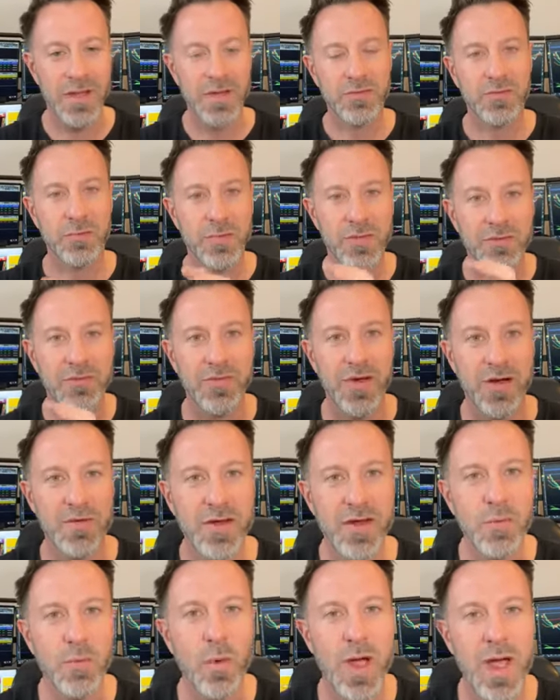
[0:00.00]
to be
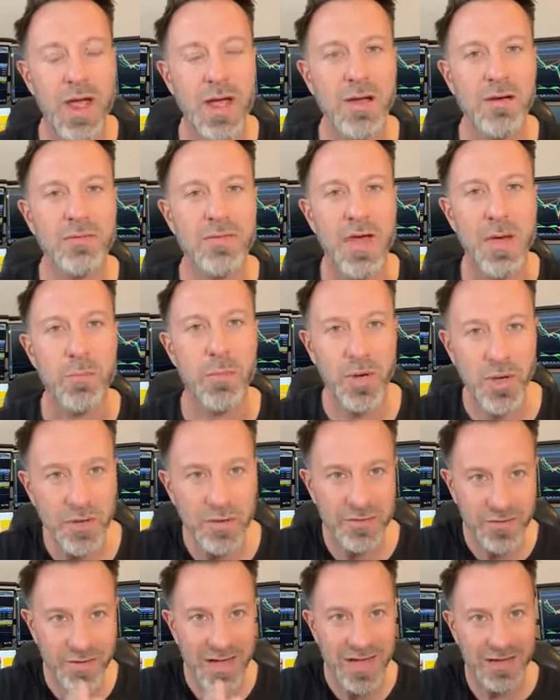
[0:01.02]
very aware of their
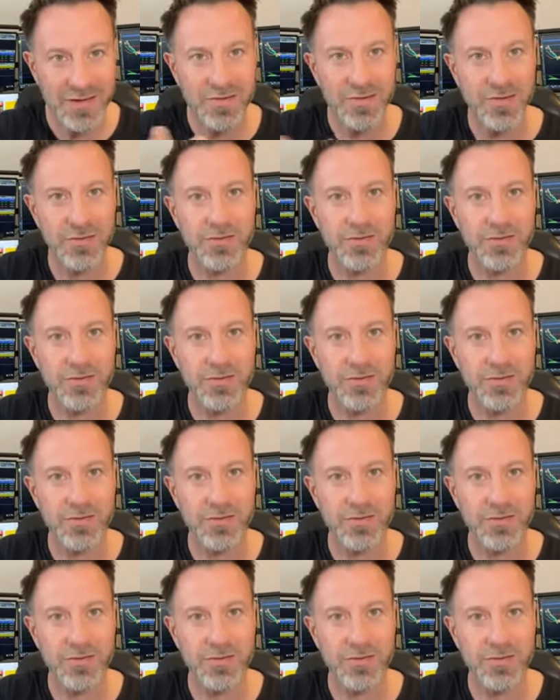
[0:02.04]
personality